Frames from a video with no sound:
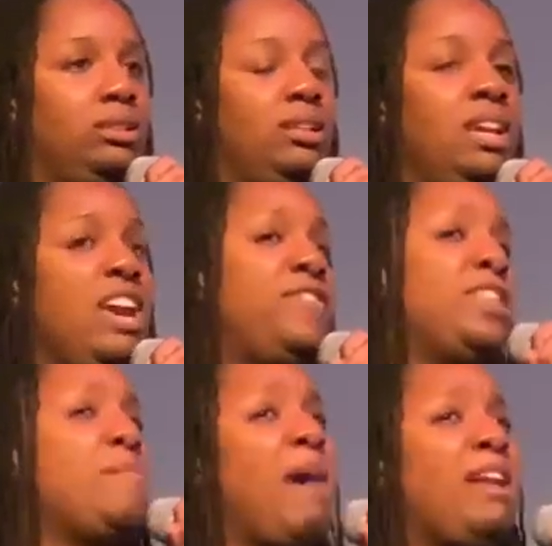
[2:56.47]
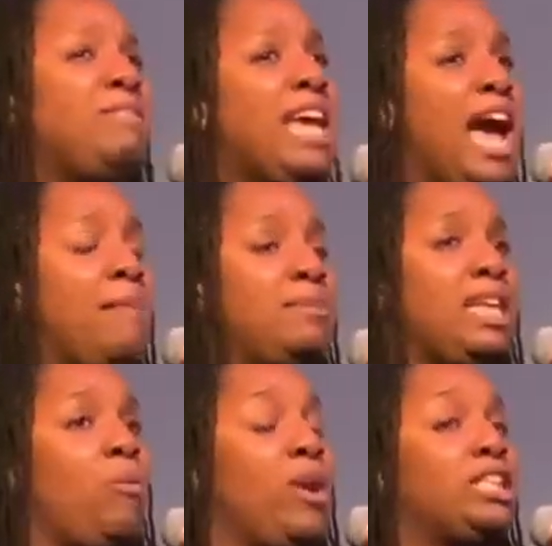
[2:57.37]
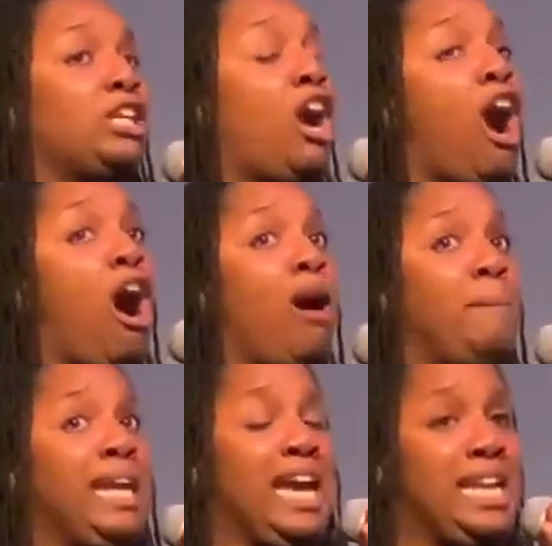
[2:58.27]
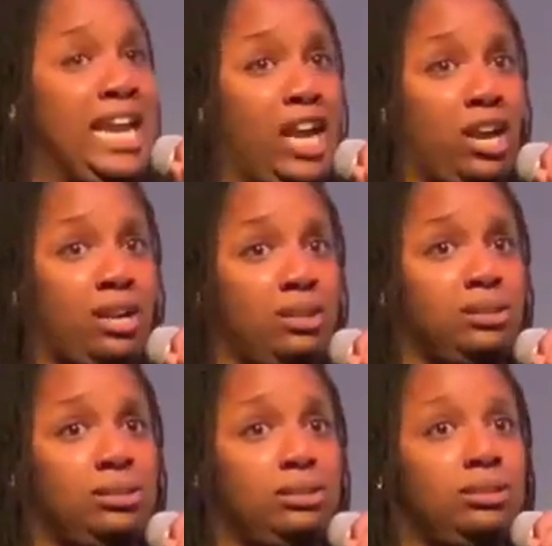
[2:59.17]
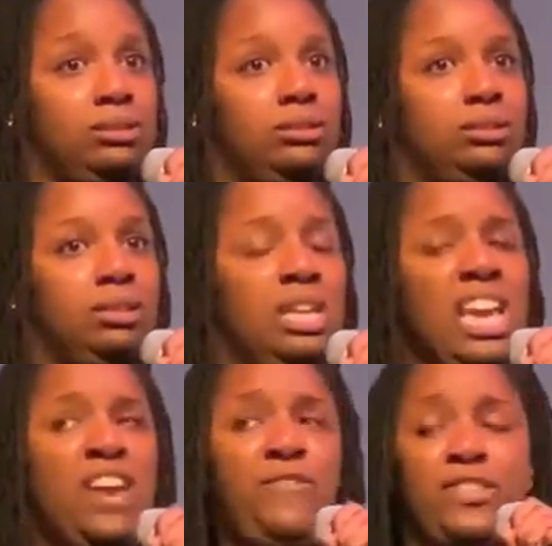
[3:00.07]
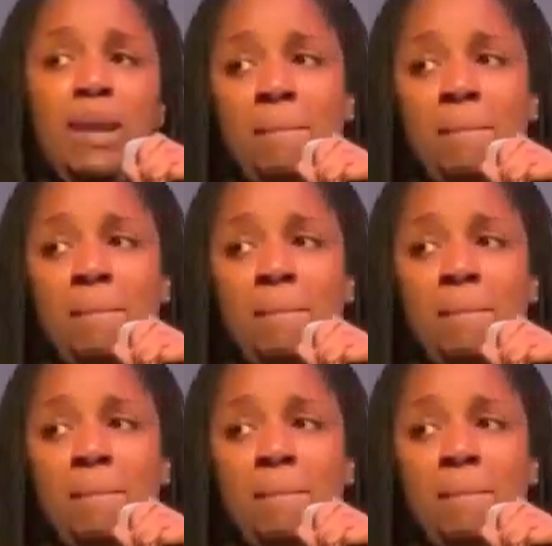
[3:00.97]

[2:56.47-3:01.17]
For the amount of times they wanted to call me a nigger. And for the amount of